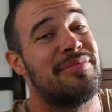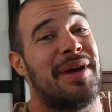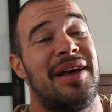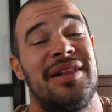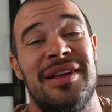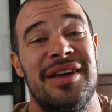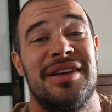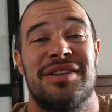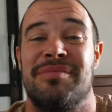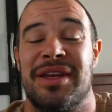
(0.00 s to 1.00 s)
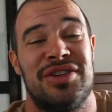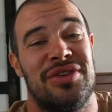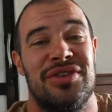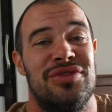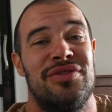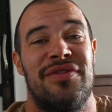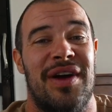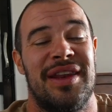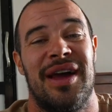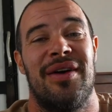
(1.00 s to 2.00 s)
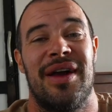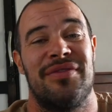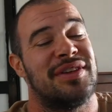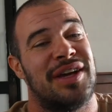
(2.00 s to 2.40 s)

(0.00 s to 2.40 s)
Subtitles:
bell to make sure you find out every